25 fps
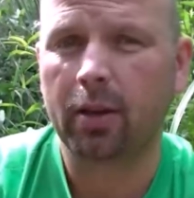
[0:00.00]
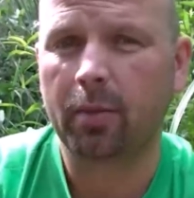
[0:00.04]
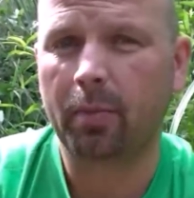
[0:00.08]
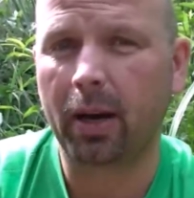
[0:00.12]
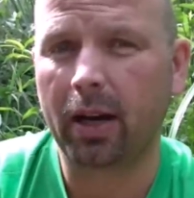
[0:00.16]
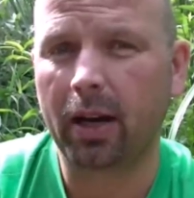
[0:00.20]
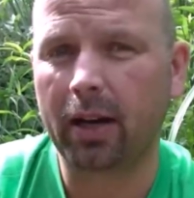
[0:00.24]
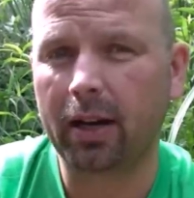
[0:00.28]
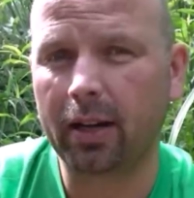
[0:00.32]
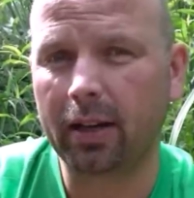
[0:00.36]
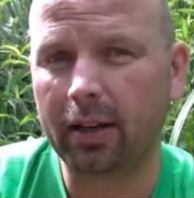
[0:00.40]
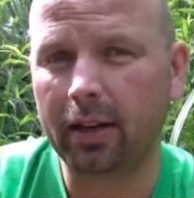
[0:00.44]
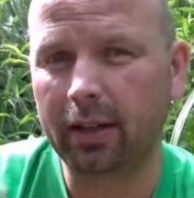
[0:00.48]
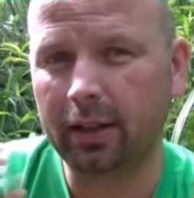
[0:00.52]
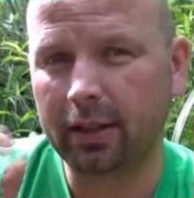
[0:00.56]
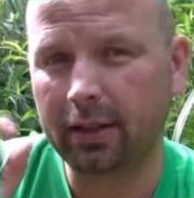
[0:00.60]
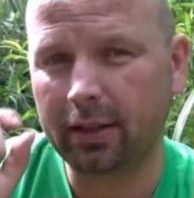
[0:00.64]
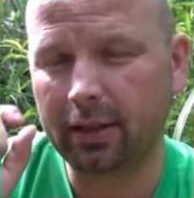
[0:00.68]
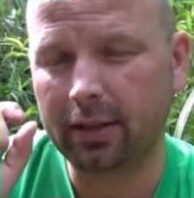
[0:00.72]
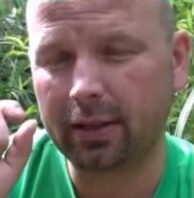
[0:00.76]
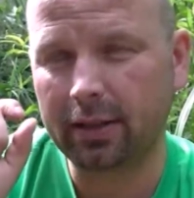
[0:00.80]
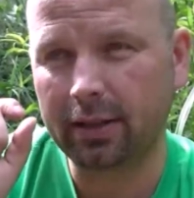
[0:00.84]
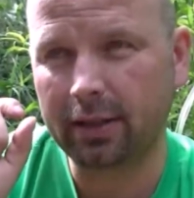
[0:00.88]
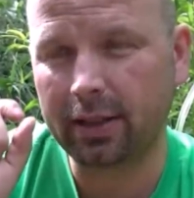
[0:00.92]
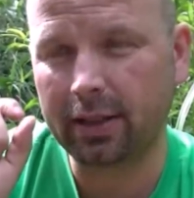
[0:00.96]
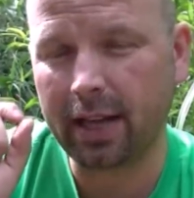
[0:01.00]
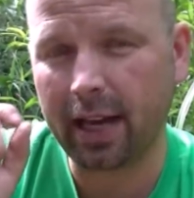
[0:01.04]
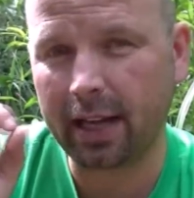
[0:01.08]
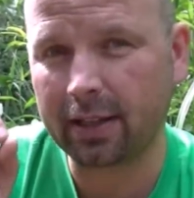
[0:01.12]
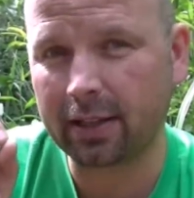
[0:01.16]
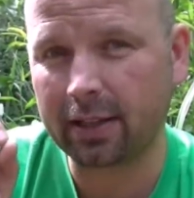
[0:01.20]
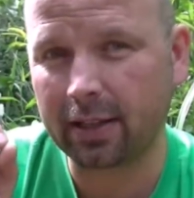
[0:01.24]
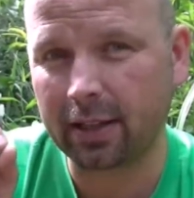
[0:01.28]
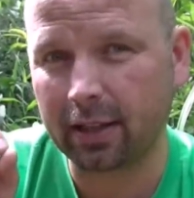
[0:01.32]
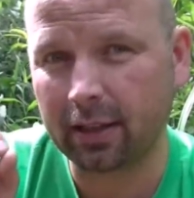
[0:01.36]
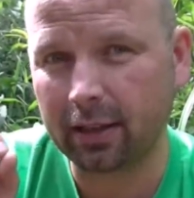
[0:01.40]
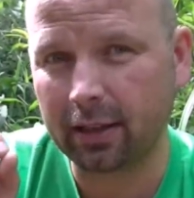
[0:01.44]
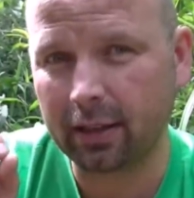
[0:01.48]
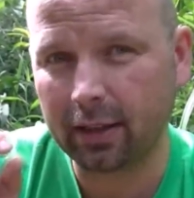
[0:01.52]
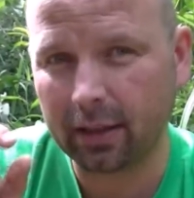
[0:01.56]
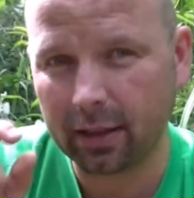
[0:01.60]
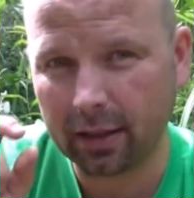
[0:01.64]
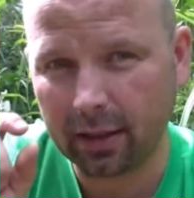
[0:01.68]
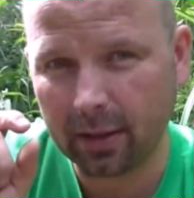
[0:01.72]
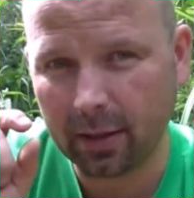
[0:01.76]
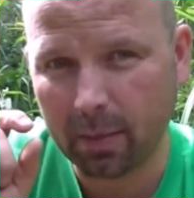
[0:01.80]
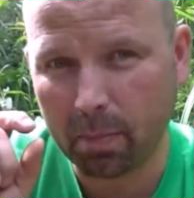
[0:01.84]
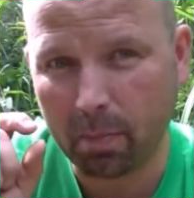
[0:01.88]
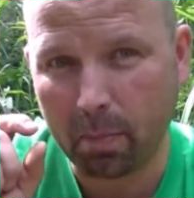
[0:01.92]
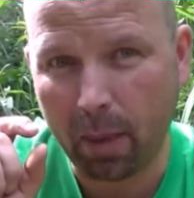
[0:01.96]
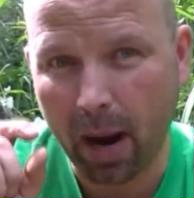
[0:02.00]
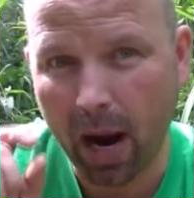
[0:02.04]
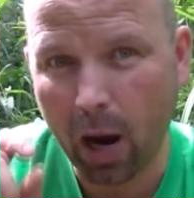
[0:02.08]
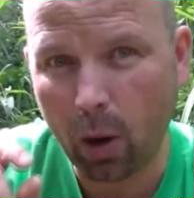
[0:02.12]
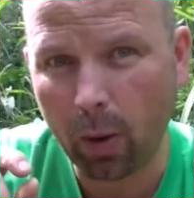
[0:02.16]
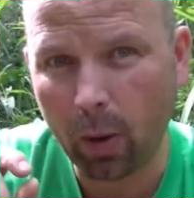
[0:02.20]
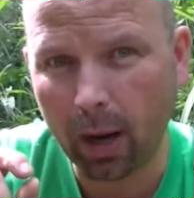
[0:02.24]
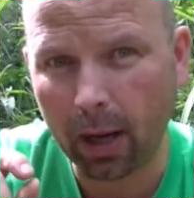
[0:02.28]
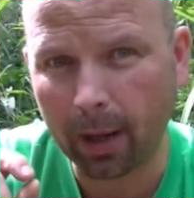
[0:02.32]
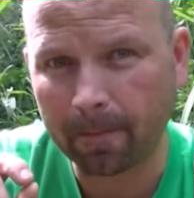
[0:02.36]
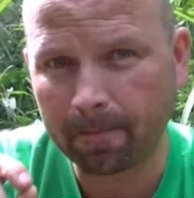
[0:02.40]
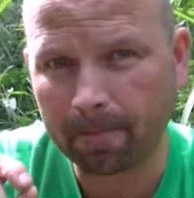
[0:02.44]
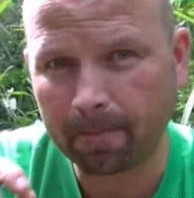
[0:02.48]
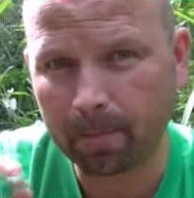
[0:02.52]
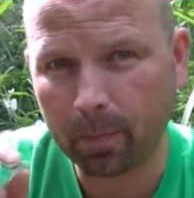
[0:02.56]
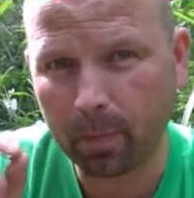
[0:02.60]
by texting POWER,